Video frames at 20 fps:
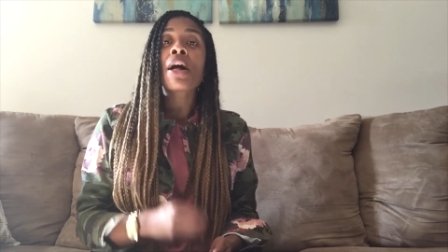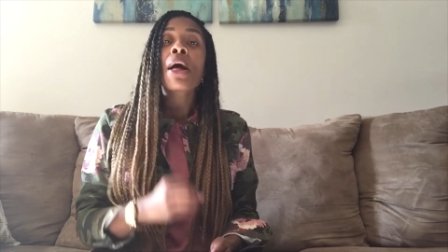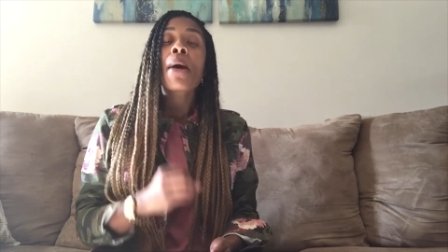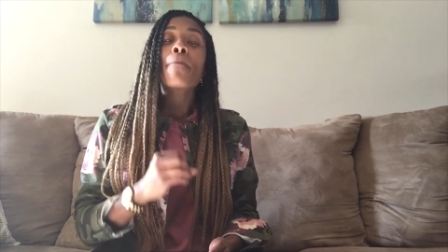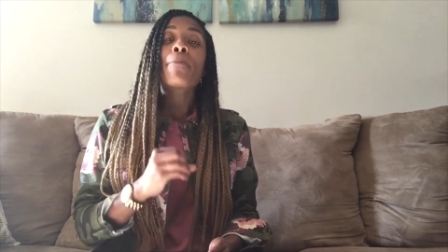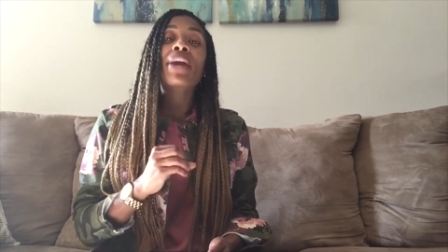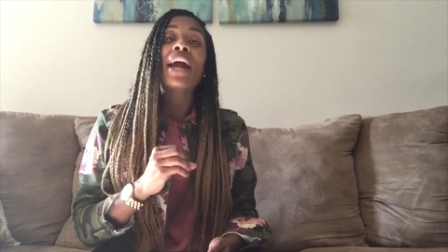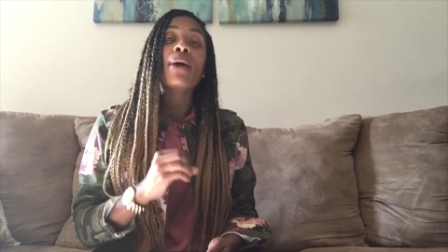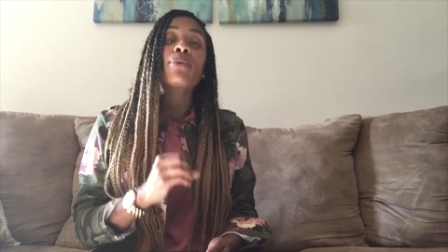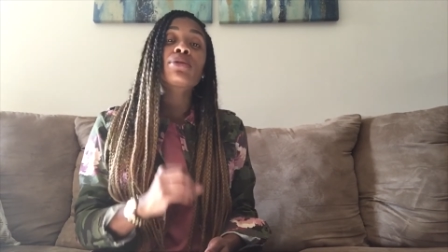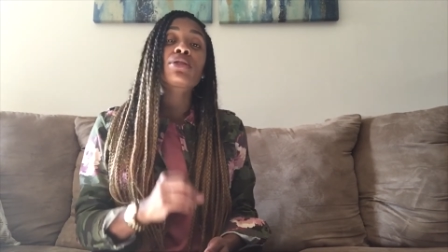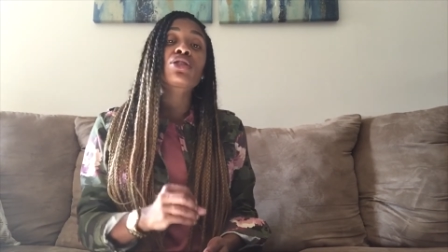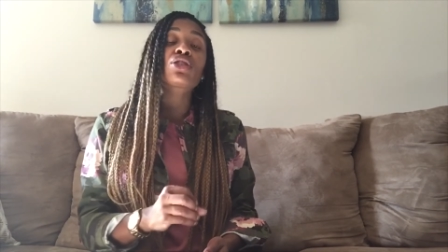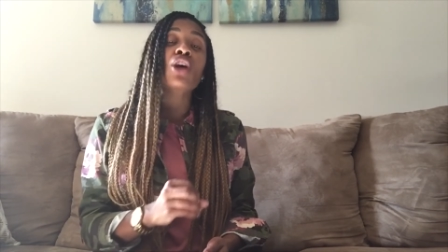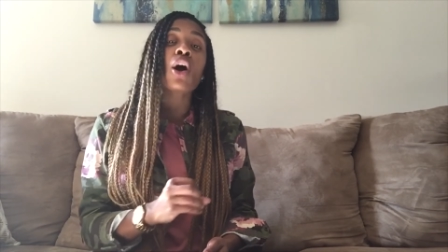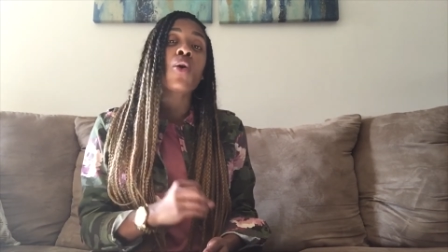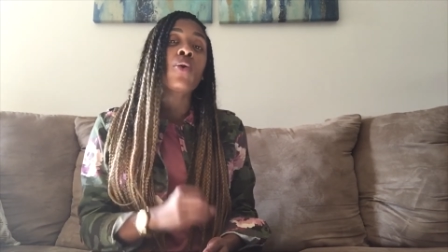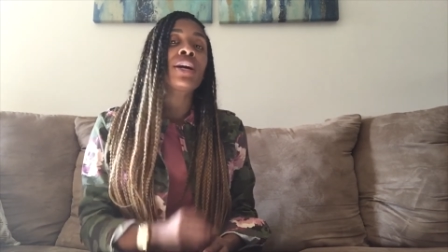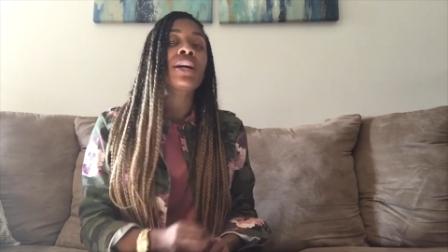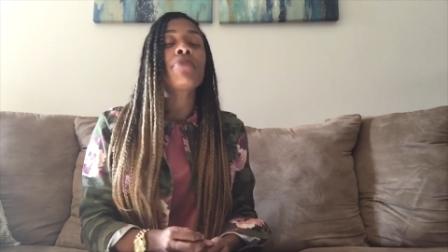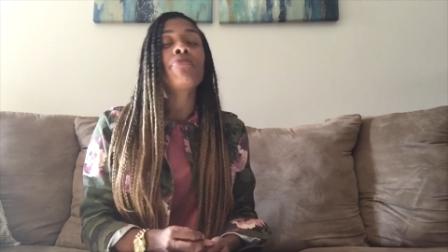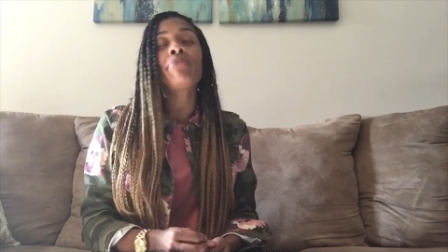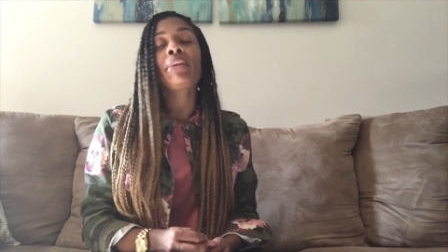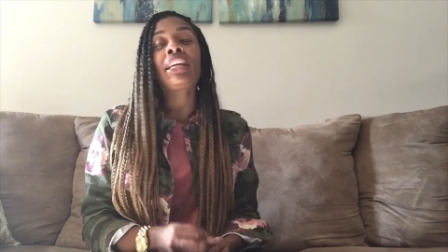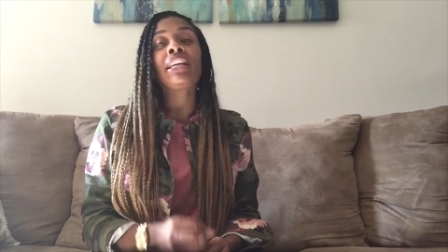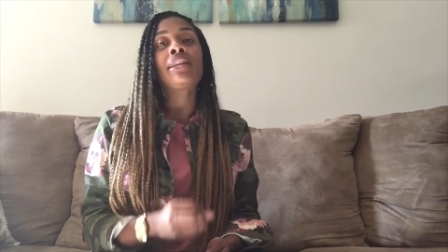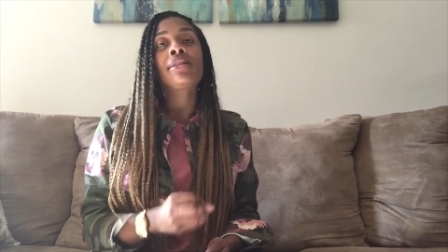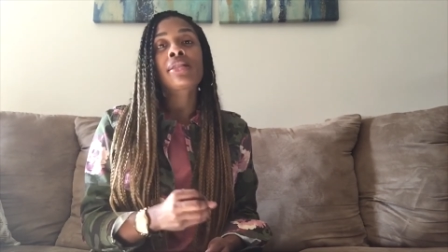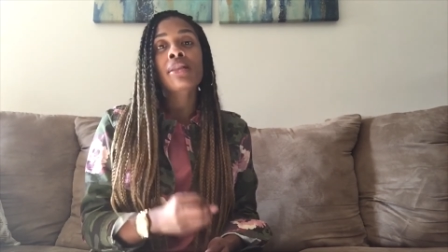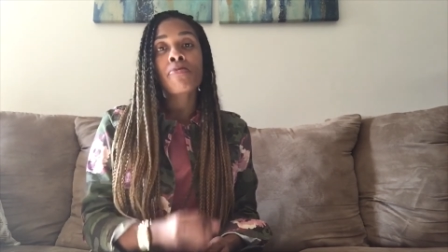But I was so
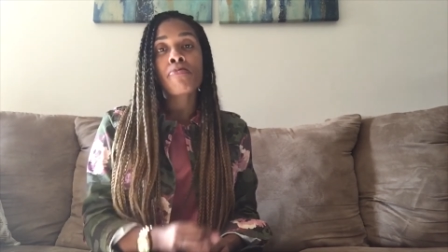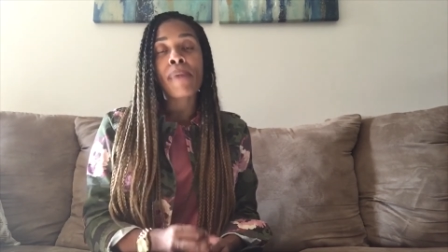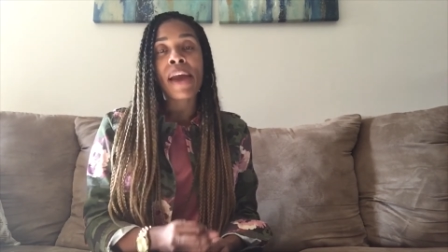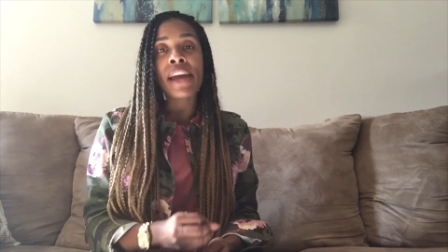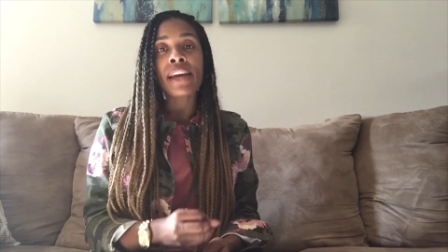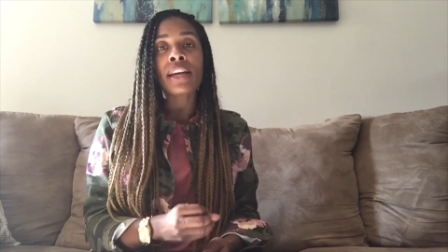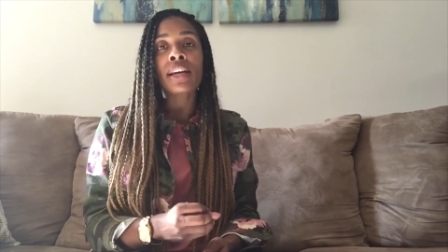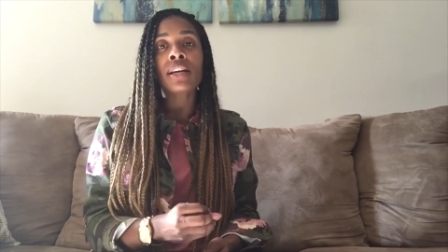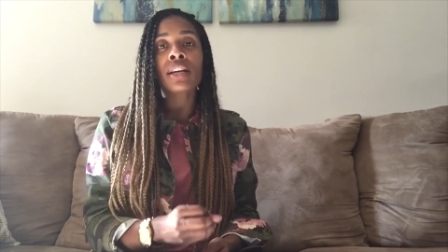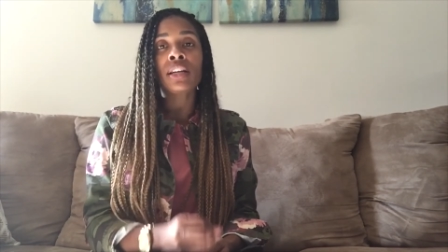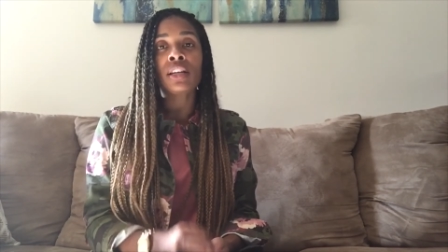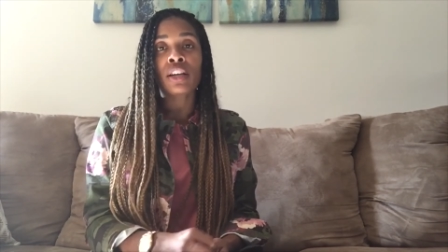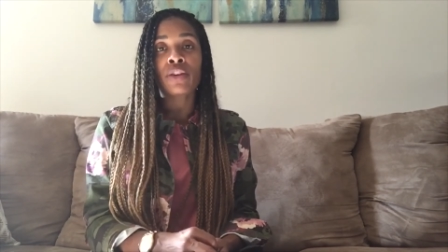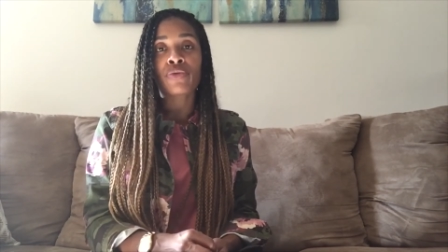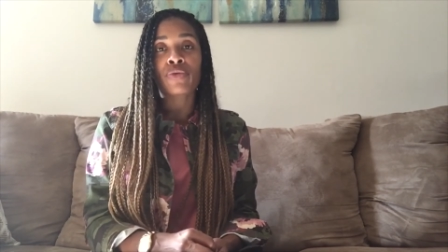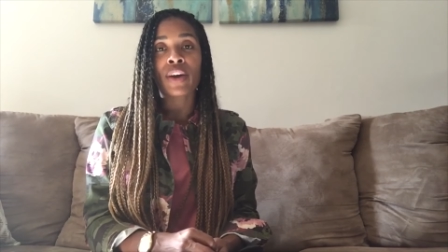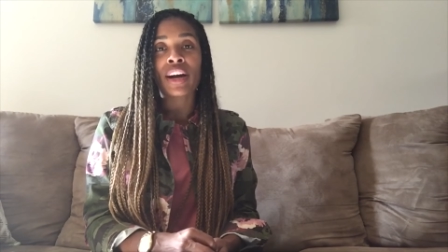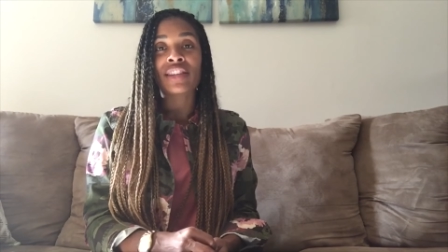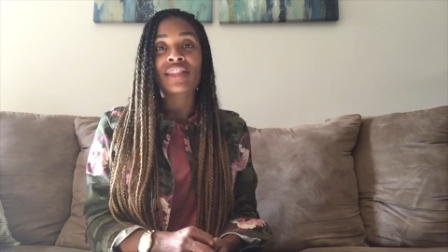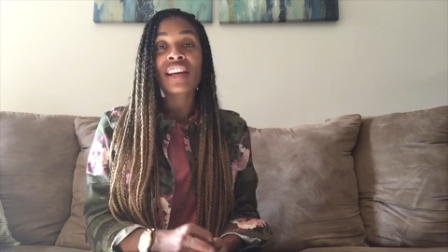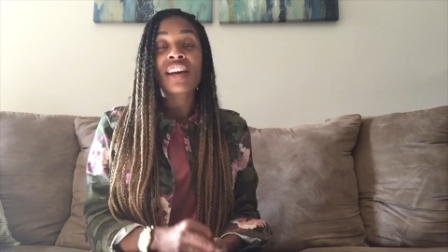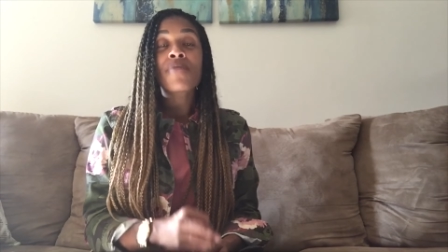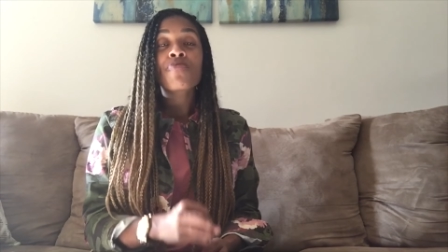committed to making a difference